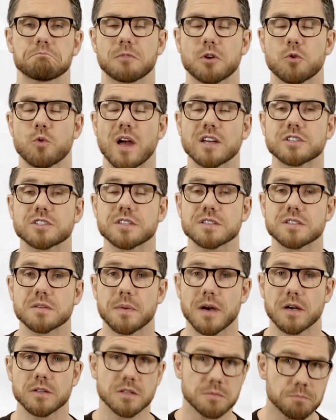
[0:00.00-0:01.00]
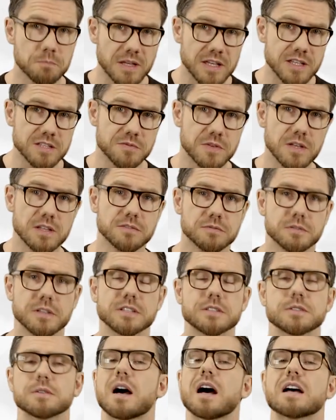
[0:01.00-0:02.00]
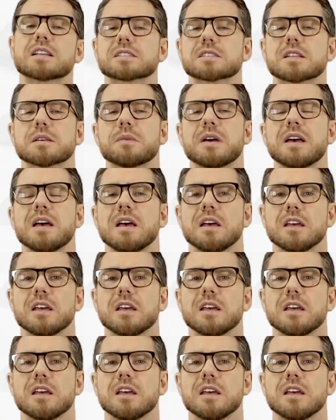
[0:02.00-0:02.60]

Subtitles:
questions about it, please feel free to ask them.